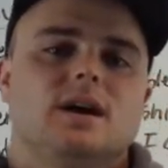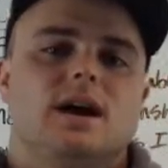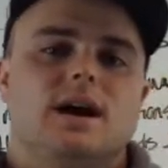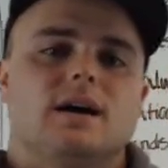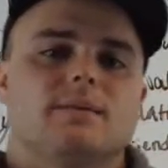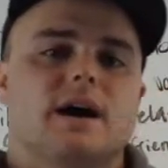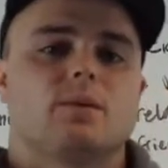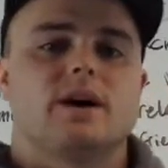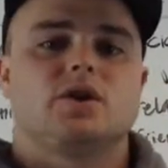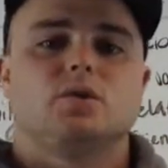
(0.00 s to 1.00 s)
That
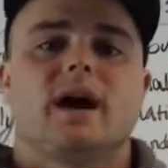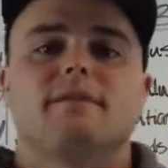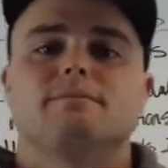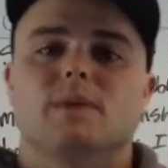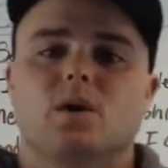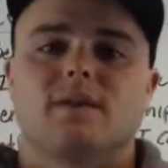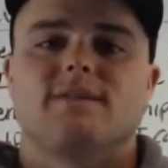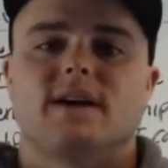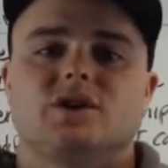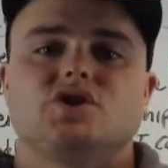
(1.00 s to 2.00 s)
way you have
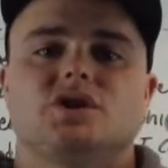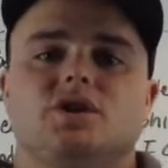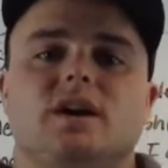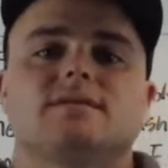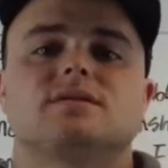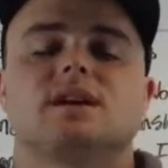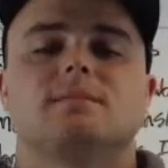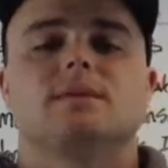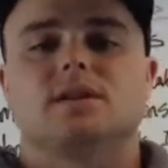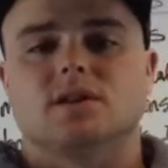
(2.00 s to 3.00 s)
motivation, you have
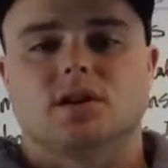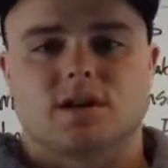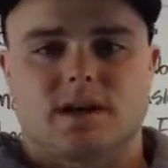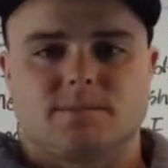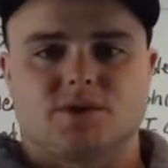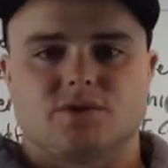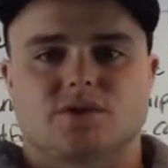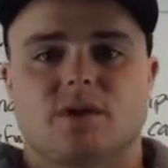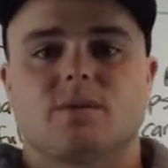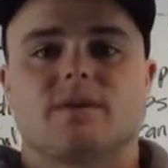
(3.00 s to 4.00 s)
something to look up to.
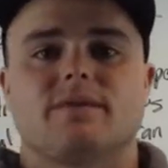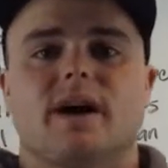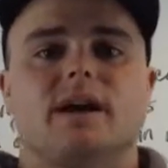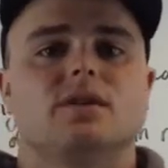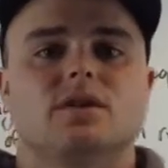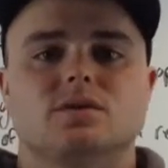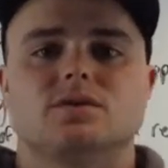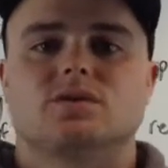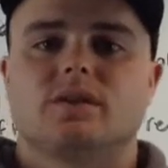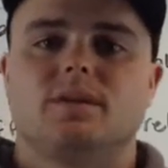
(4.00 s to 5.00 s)
So I want to find
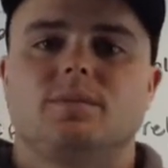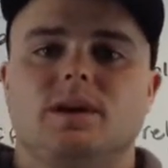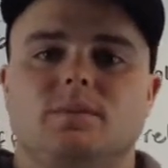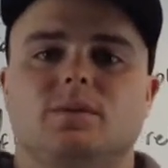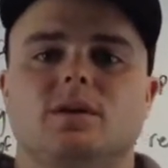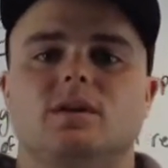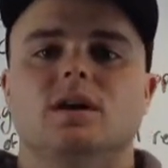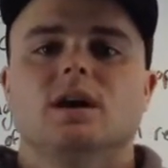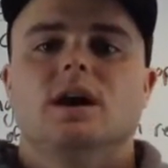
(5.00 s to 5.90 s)
those 3 people.